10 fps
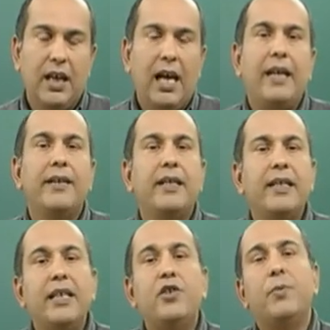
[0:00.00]
and they
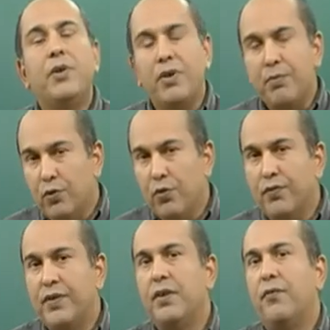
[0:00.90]
need to be
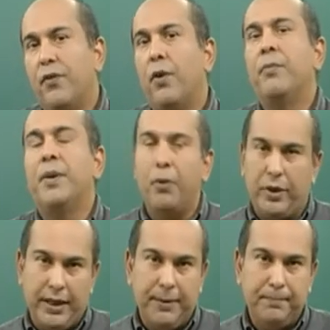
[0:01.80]
removed from the body.